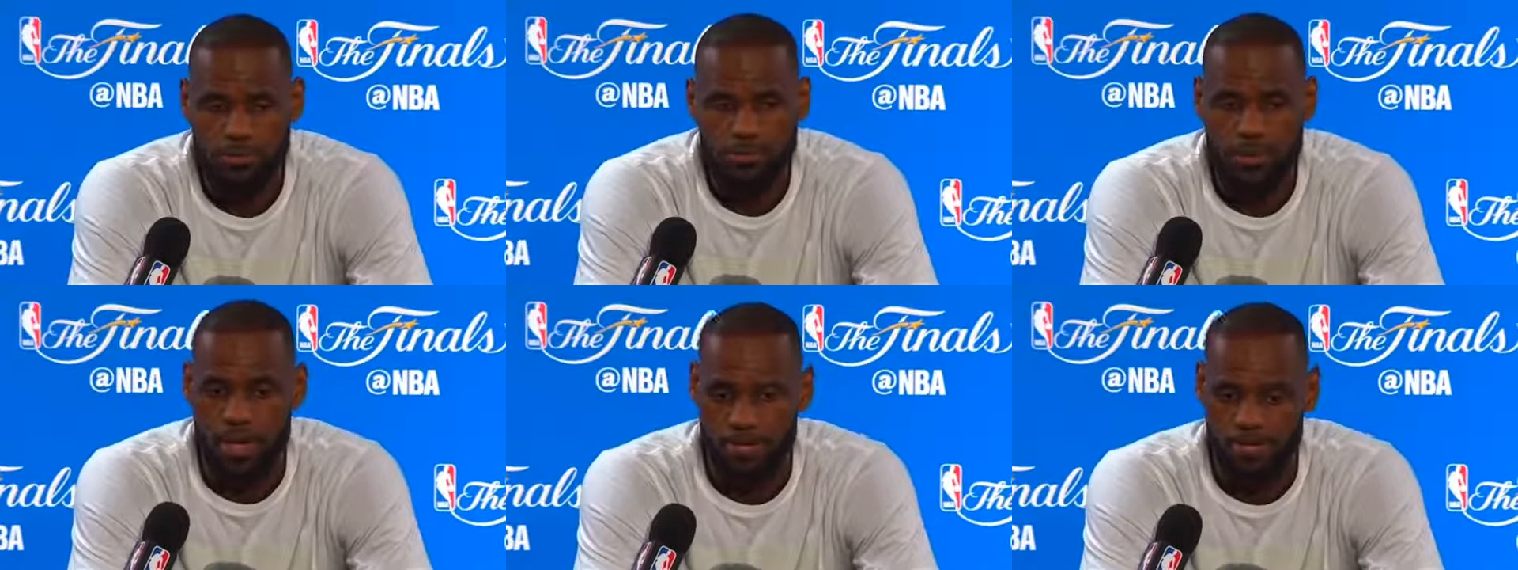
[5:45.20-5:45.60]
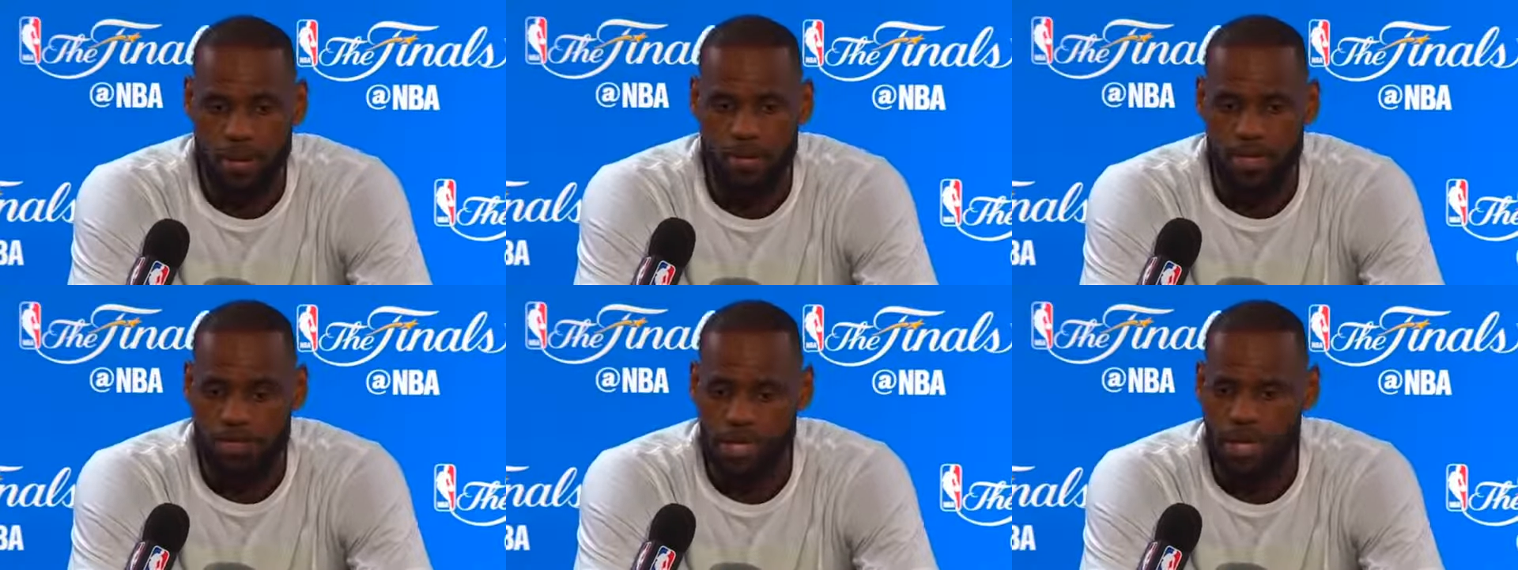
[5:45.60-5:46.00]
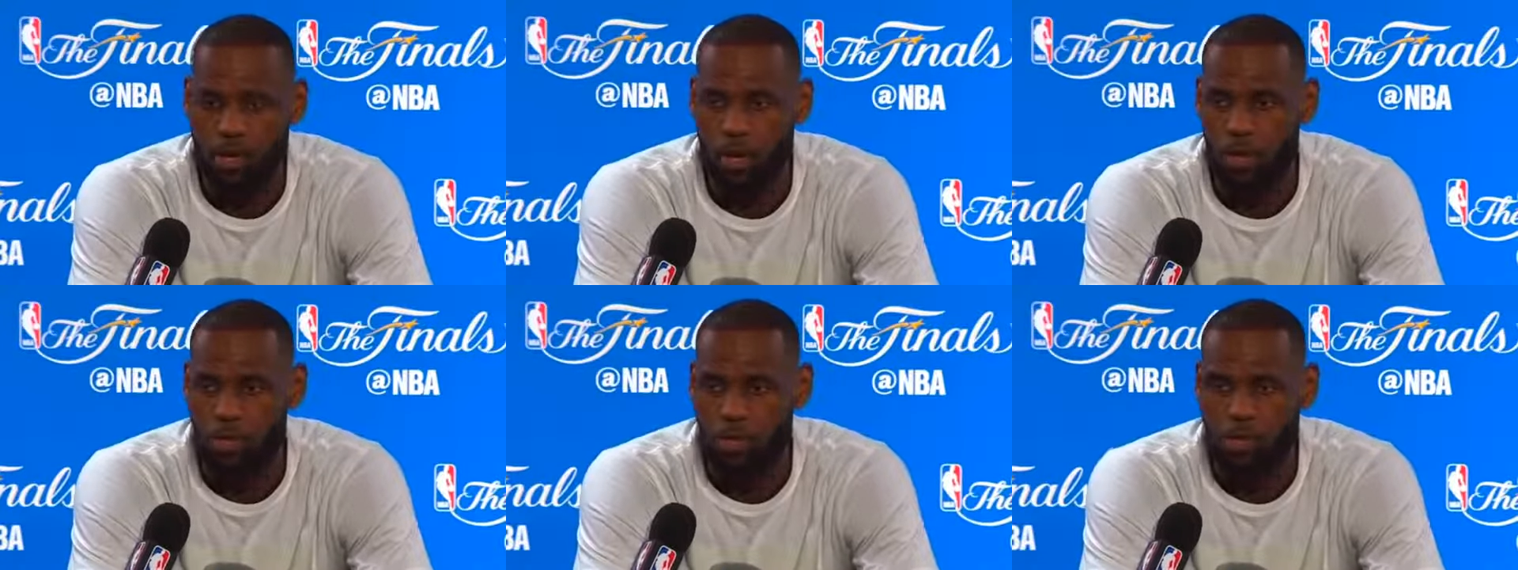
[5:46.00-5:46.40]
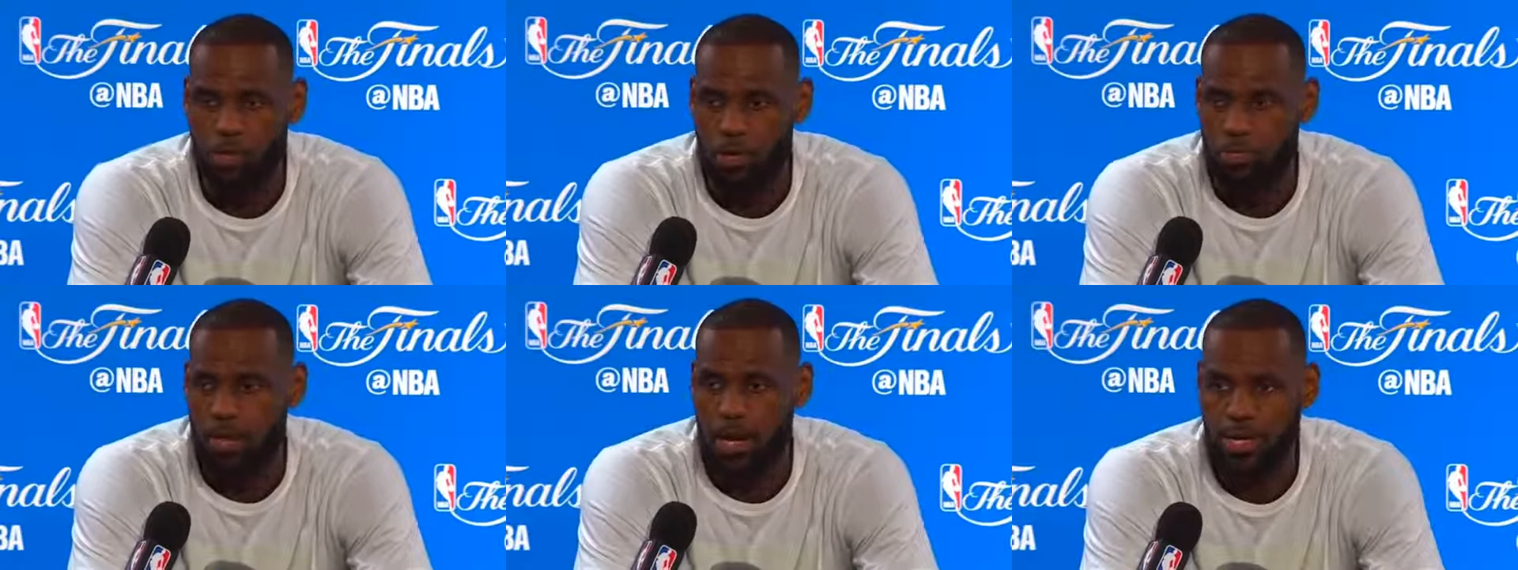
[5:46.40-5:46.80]
I've always had an open
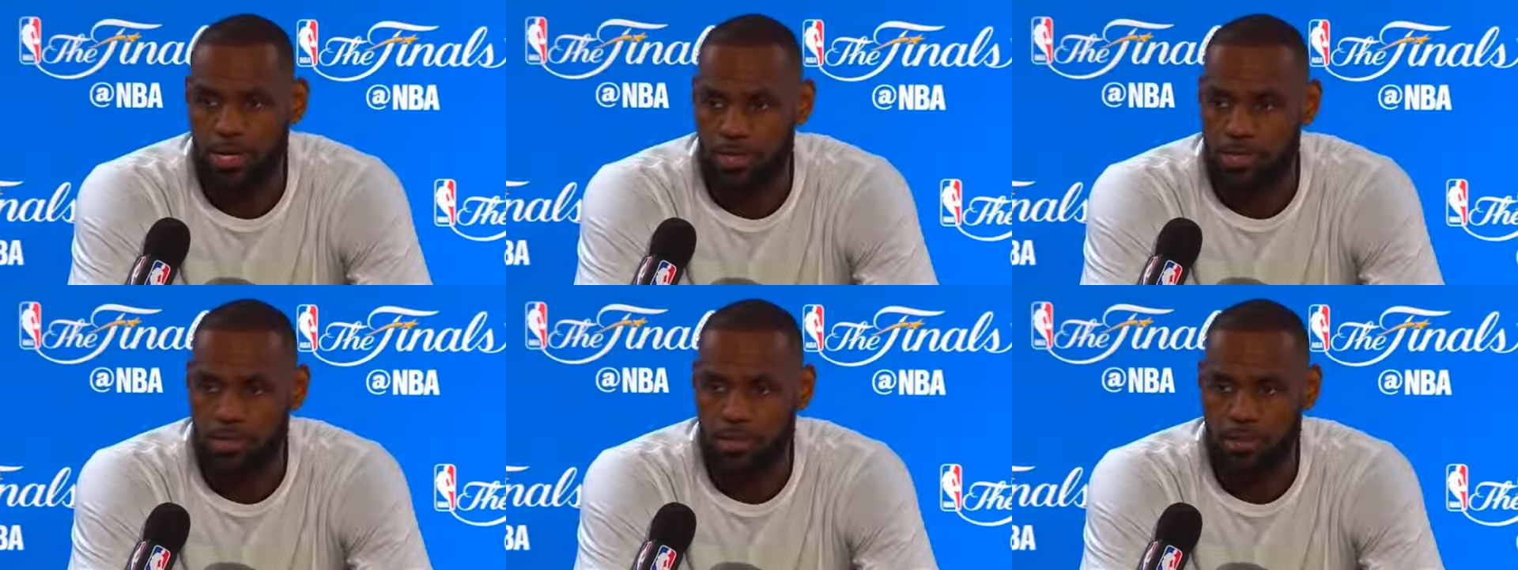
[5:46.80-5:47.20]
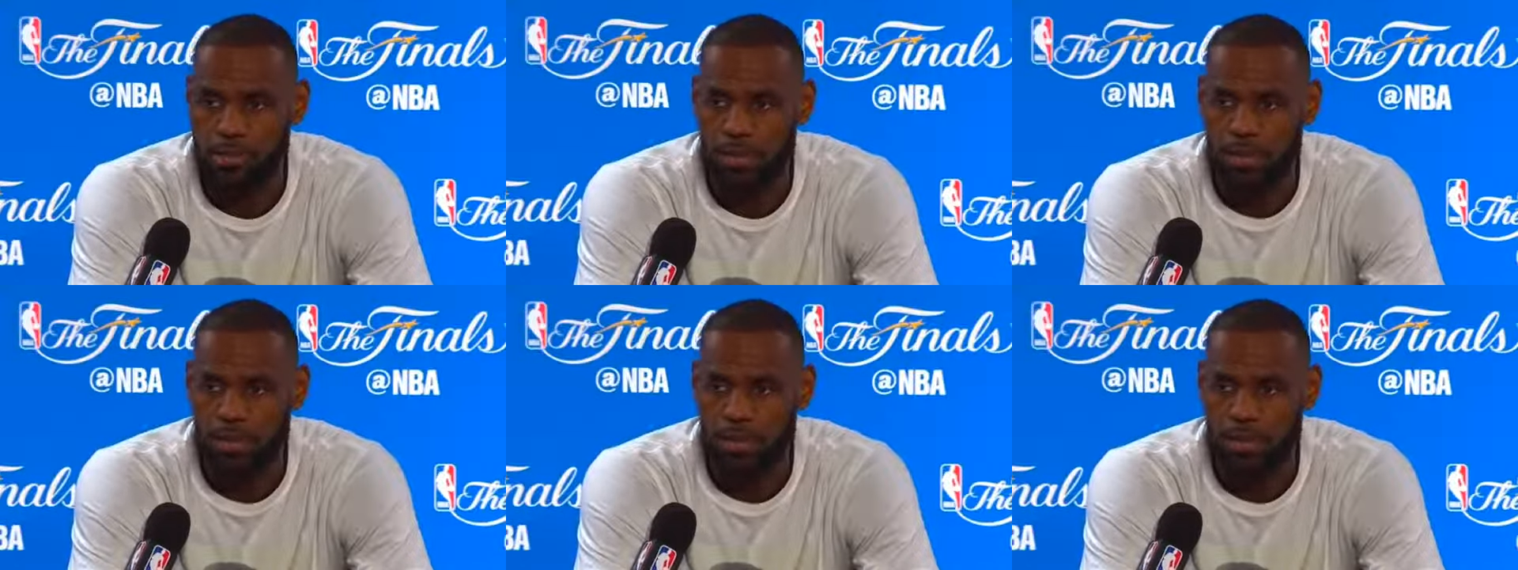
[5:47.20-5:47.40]
door policy,